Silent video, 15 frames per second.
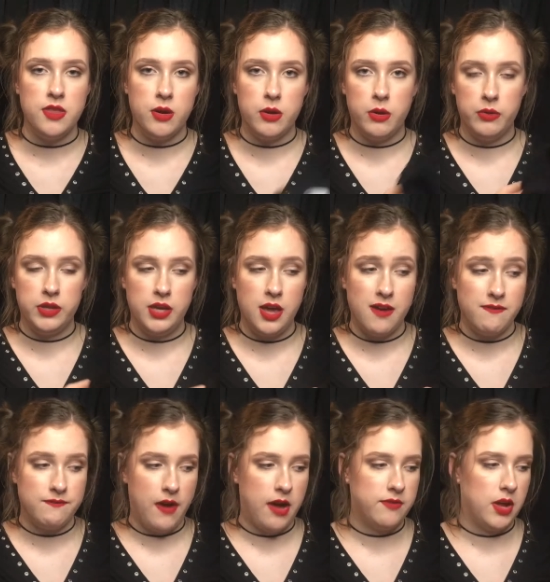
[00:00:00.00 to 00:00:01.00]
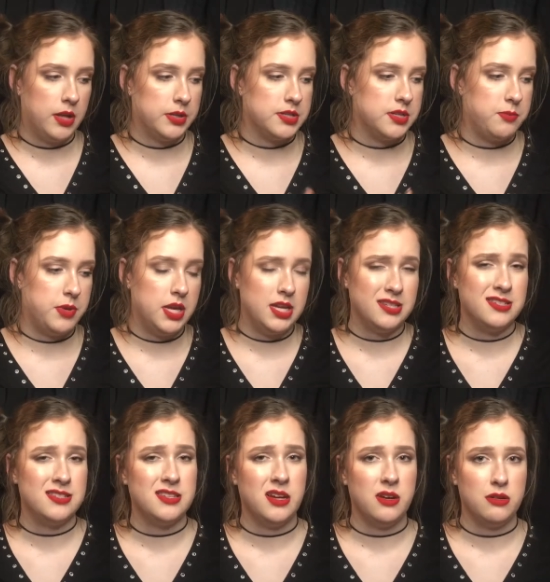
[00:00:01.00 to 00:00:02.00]
They were only $5 a piece,
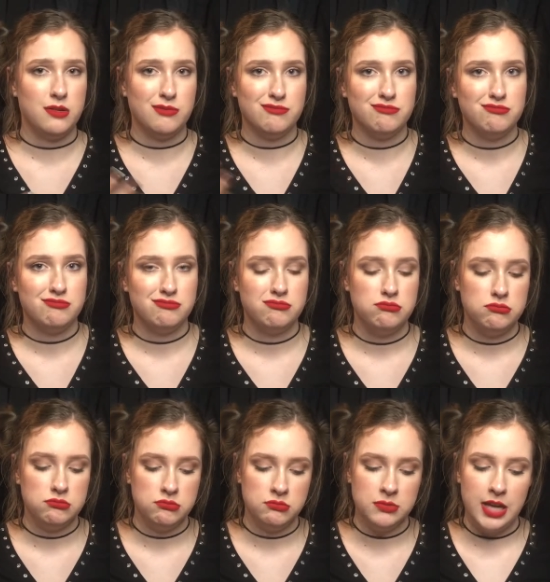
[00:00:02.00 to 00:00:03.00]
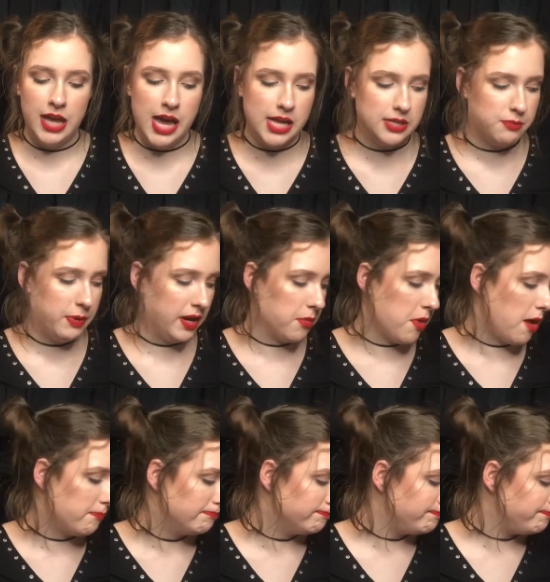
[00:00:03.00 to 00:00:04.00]
so had to pick them up.